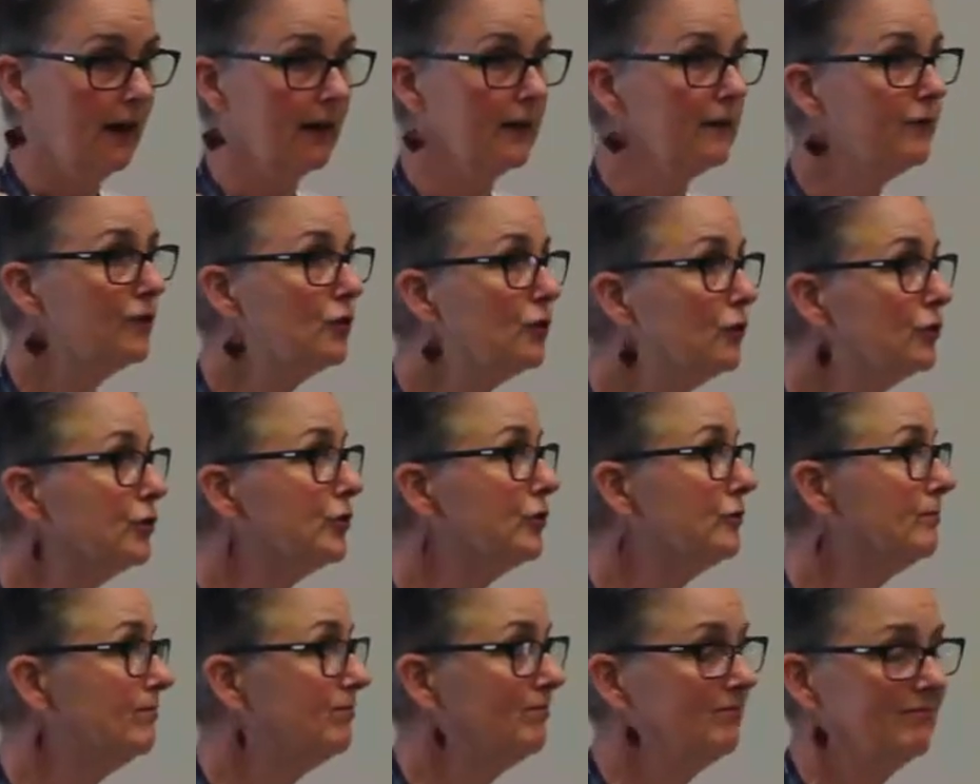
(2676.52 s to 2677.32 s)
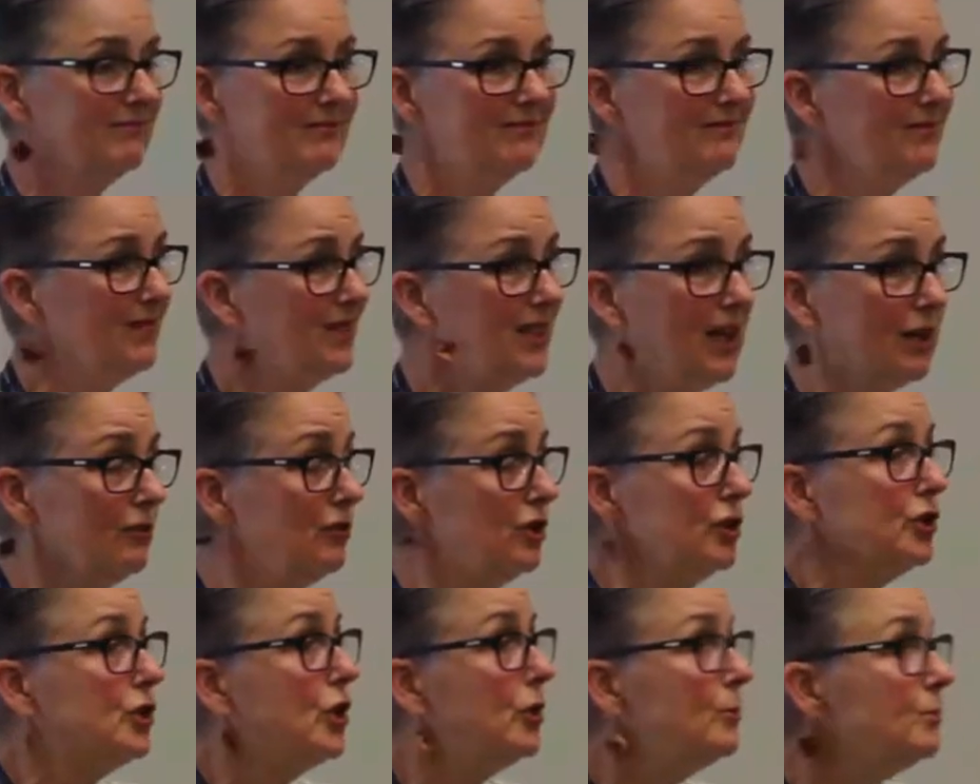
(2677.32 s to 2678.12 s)
And of course, you know,
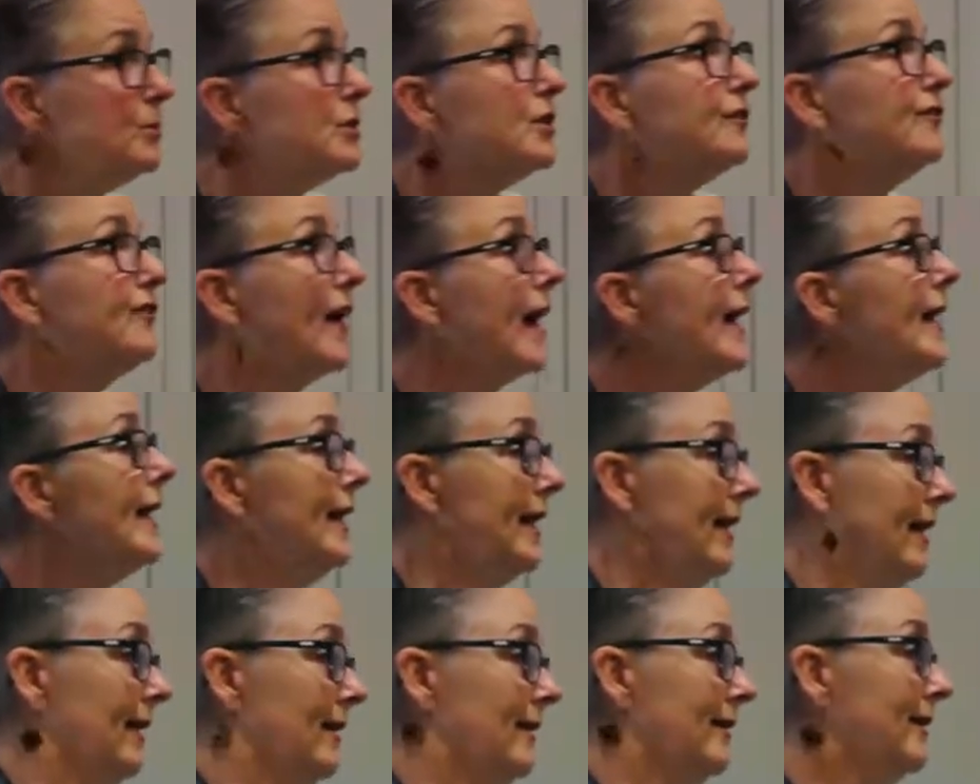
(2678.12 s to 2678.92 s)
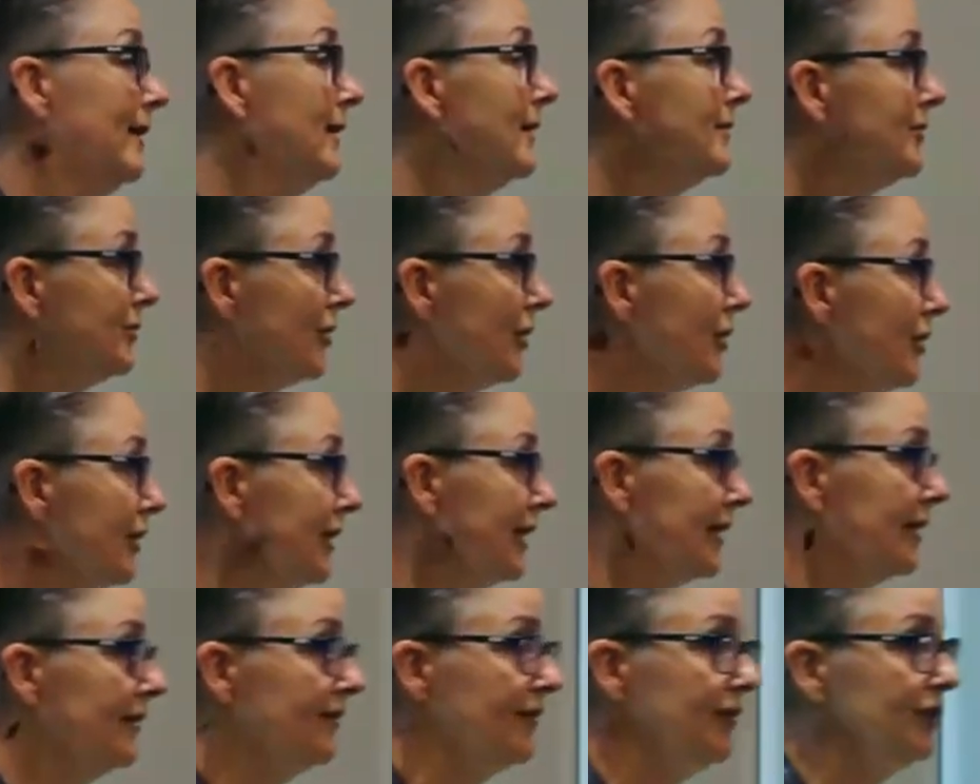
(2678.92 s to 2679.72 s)
you're doomed to failure,
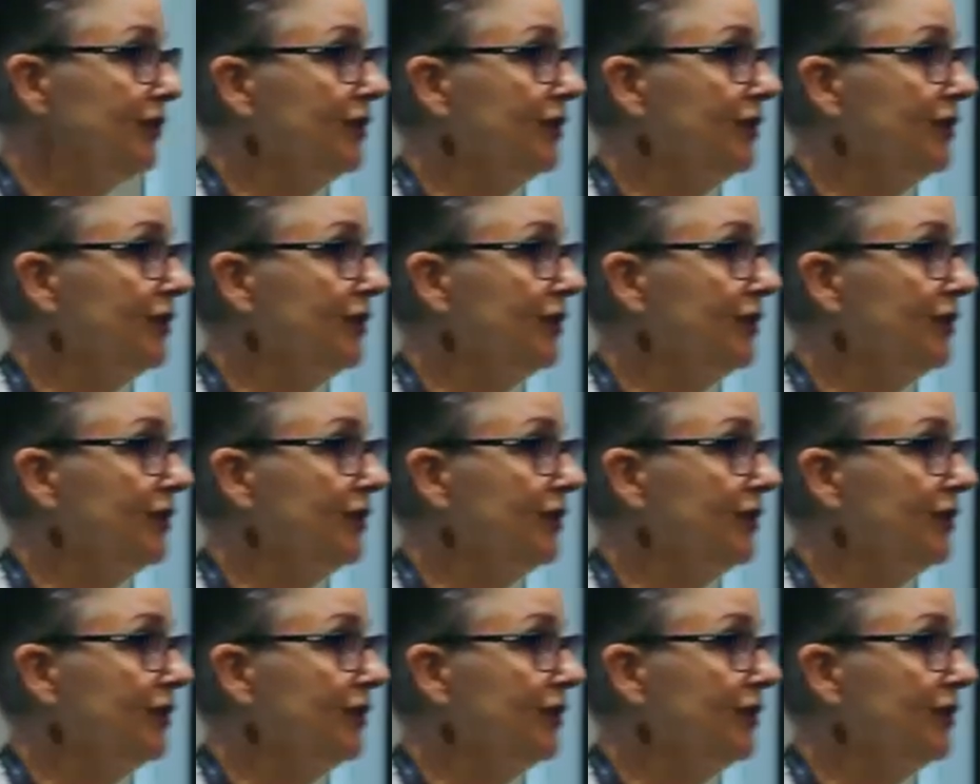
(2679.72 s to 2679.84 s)
certainly if